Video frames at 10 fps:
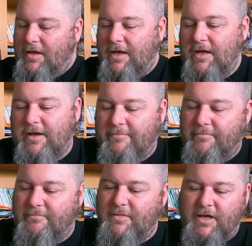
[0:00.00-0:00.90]

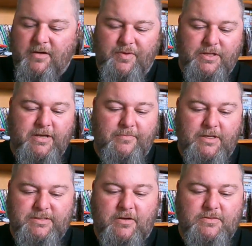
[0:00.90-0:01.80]
And I picked up
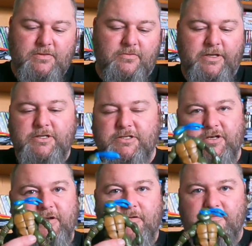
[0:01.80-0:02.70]
this old school Ninja
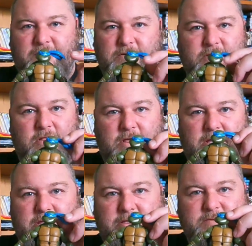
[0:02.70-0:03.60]
Turtle for
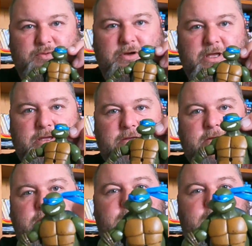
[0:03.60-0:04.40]
$1. He's pretty